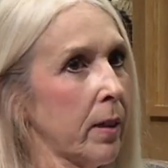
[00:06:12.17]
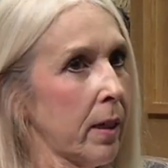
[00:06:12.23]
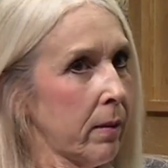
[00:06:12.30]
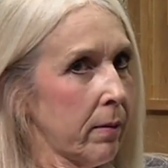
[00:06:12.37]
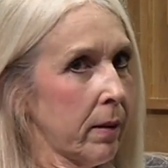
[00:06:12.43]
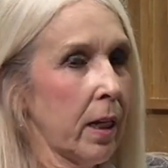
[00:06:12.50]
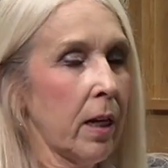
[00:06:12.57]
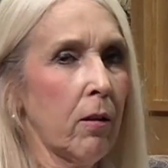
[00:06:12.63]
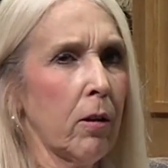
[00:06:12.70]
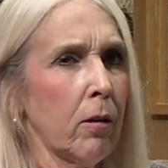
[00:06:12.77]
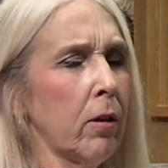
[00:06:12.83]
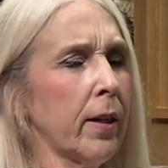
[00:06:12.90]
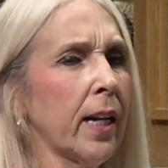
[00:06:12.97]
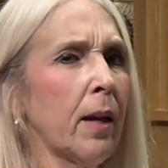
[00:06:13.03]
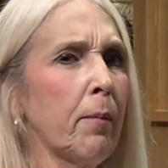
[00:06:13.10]
you know, they're
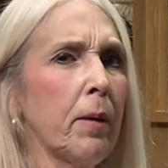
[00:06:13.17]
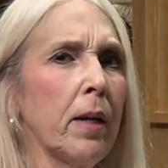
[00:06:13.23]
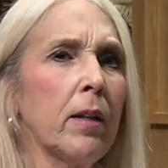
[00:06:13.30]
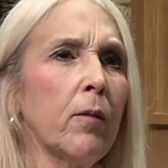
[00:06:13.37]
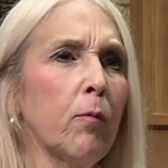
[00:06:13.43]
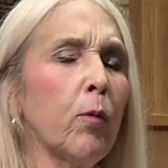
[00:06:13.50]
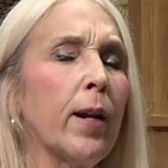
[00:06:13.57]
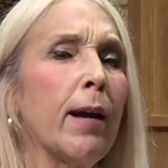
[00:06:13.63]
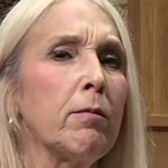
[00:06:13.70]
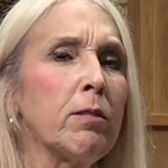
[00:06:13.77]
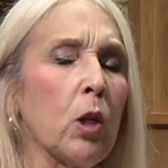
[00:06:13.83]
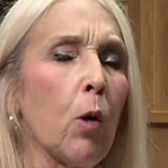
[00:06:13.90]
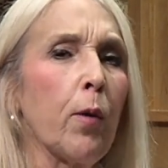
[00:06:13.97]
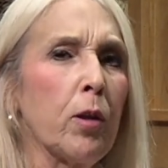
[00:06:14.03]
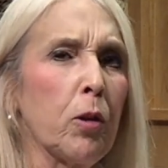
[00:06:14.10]
looking at me when I was
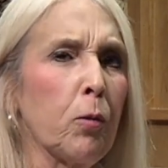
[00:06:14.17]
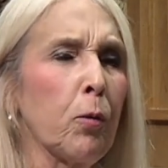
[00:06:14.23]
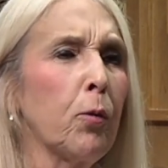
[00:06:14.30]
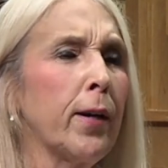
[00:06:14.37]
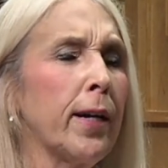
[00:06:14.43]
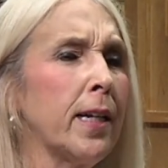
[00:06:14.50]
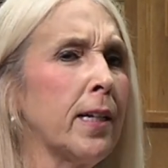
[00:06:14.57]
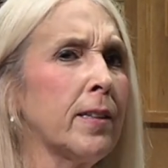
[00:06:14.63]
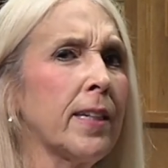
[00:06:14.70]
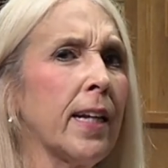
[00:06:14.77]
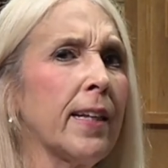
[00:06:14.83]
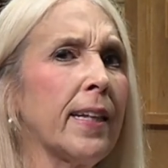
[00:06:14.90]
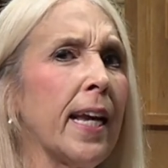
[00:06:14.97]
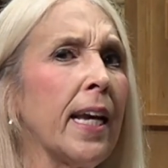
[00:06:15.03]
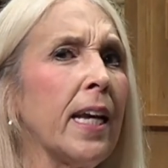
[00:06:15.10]
going through it, is
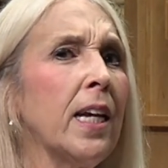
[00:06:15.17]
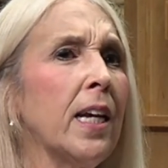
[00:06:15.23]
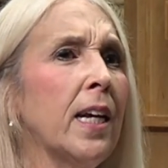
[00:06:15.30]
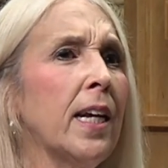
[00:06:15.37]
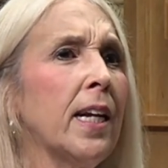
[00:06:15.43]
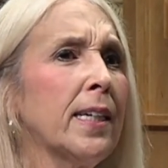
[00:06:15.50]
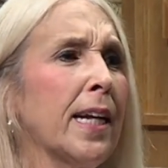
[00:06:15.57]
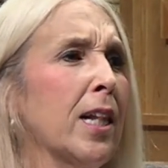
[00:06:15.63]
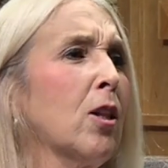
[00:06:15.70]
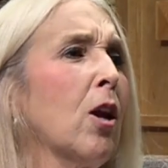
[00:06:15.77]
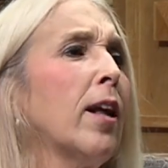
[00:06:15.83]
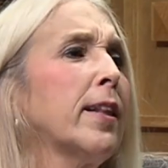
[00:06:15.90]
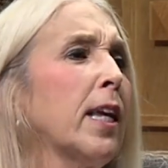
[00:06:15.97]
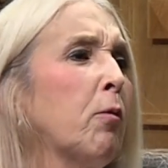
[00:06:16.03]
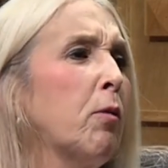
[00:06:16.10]
that they they
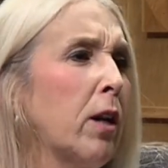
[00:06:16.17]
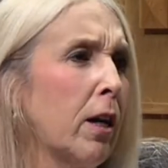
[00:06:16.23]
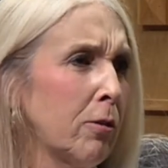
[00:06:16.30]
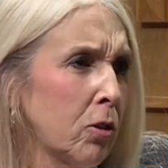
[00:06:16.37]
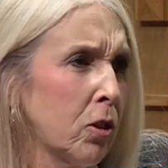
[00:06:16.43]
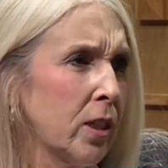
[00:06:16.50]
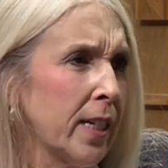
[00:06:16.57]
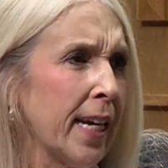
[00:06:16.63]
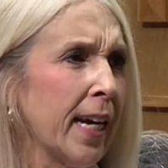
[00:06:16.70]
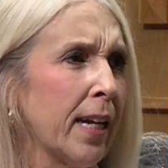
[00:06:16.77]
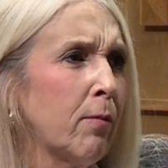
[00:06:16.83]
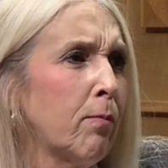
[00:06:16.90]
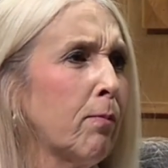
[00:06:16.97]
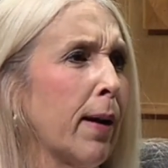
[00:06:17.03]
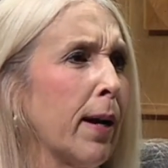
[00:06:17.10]
thought they would
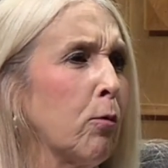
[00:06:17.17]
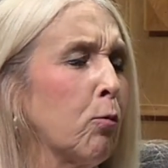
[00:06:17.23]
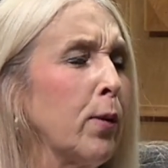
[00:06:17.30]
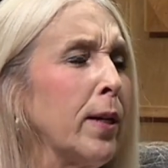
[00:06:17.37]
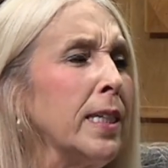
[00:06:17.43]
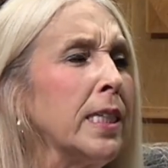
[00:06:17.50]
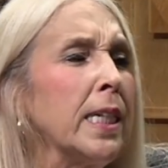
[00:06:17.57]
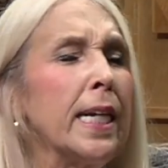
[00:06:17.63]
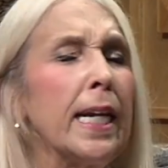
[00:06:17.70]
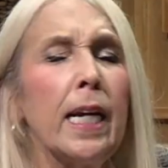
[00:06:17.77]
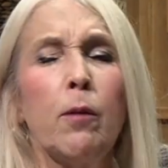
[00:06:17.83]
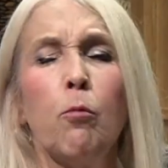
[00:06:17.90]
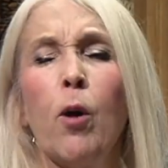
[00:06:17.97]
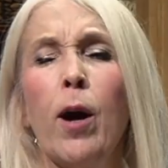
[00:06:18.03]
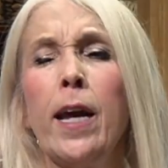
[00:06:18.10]
understand sure. my reasoning
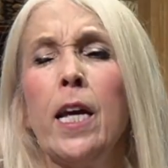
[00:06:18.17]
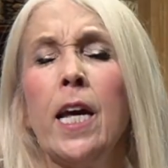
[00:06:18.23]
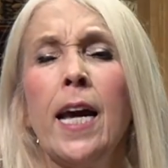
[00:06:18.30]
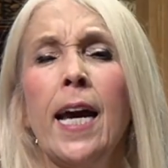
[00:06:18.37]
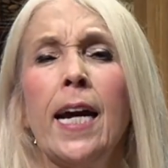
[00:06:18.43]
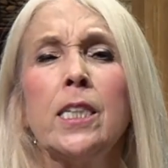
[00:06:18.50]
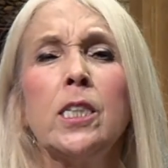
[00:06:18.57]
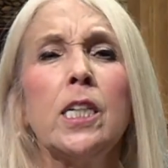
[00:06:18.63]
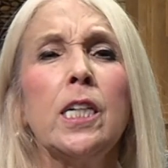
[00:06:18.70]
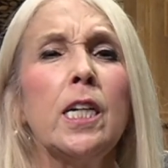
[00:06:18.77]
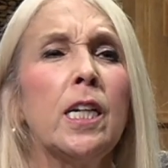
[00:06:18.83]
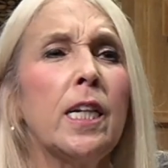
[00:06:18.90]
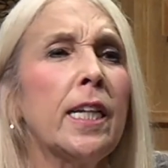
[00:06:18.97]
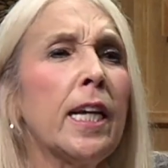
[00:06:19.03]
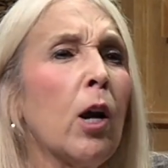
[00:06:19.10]
and why I did
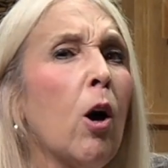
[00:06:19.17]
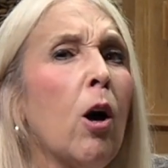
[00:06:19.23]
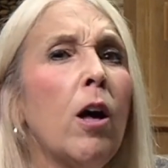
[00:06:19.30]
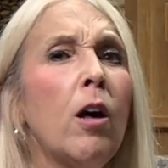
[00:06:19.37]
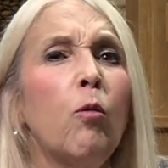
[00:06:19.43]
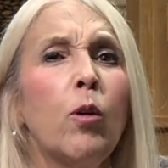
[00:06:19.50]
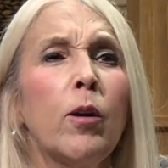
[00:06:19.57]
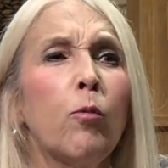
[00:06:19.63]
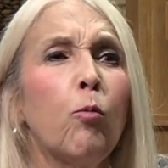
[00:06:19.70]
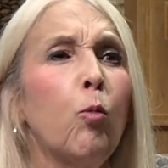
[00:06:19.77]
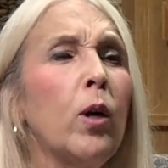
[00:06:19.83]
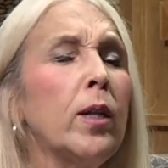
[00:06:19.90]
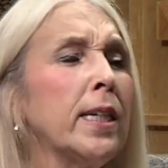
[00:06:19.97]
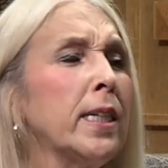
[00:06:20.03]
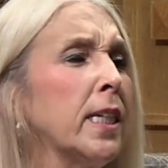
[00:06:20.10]
it. They all were
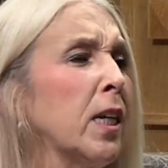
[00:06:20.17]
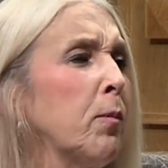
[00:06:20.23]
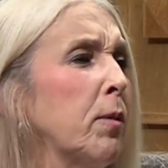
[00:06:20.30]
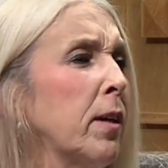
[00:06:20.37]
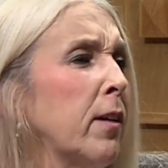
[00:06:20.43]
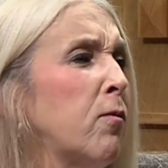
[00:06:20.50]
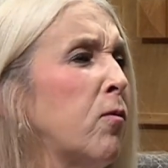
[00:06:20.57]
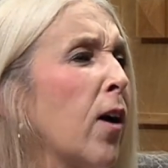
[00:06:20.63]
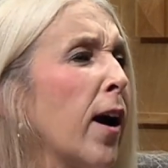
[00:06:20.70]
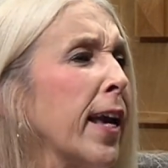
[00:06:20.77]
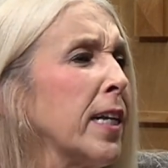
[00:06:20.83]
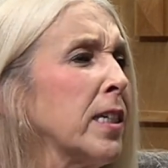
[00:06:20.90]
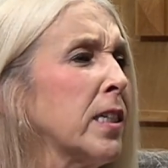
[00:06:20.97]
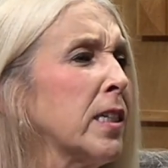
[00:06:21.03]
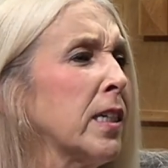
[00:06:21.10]
willing to give me
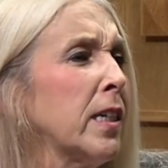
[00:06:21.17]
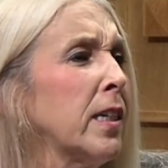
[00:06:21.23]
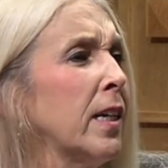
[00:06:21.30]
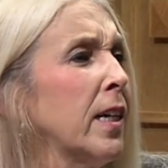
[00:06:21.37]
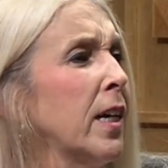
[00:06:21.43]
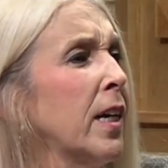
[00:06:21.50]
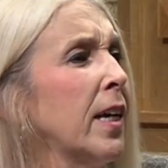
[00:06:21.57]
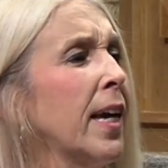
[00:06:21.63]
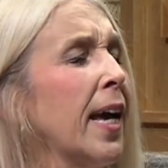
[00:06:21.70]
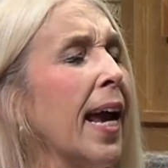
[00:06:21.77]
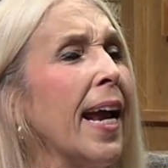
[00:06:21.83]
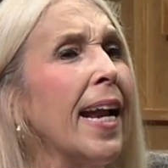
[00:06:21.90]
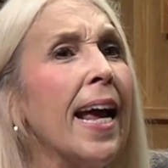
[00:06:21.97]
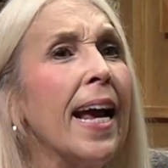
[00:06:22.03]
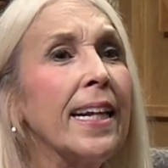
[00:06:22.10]
advice. And, exactly.
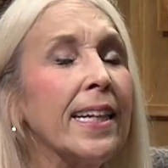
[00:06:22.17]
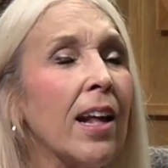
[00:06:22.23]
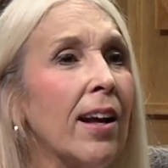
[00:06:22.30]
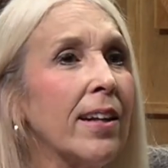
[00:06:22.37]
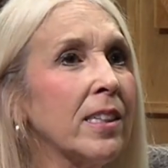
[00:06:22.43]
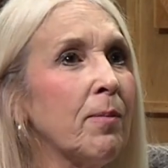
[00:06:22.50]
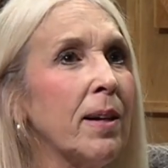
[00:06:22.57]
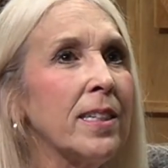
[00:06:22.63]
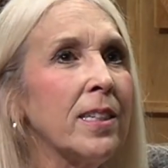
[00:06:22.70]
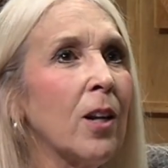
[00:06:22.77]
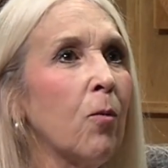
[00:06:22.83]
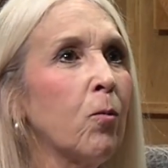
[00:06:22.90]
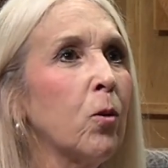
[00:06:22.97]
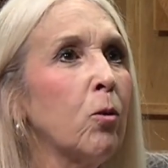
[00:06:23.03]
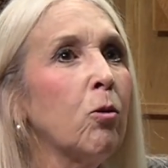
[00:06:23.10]
And I exactly. thought to
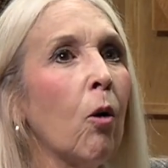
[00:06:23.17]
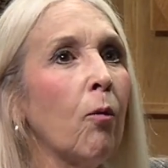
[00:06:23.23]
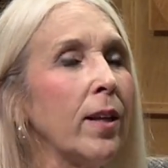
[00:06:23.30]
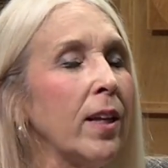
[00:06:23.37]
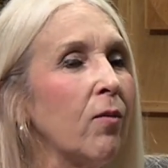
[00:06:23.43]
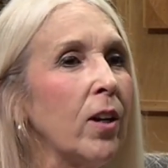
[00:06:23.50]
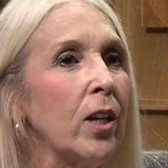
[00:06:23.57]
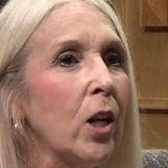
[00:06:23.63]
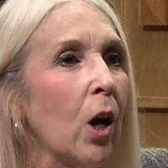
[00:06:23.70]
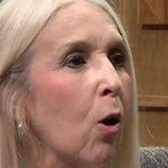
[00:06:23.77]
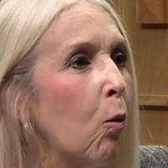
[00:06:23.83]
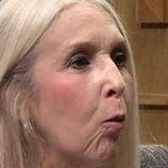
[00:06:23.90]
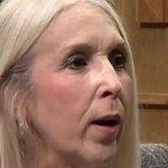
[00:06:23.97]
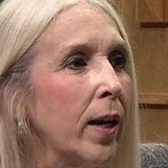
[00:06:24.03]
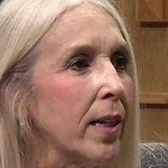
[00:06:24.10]
myself, you don't even know
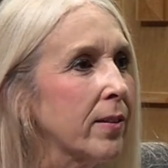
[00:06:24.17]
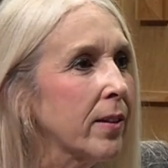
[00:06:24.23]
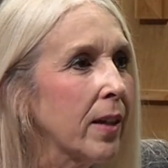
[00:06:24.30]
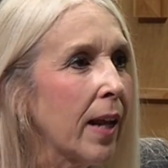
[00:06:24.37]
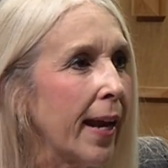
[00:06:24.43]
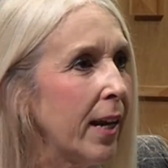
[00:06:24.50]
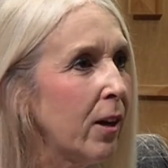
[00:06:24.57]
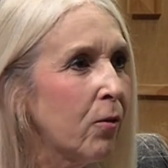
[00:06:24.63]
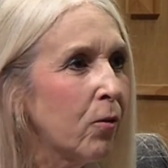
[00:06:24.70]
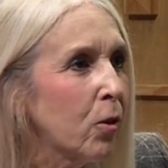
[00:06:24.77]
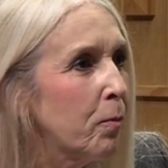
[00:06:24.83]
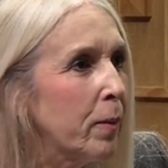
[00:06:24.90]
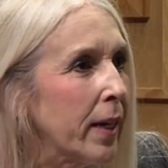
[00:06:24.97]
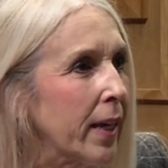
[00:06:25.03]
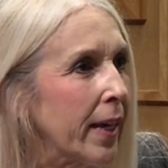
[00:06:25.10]
what it's like for
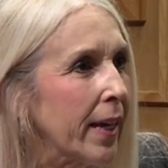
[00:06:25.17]
right. me.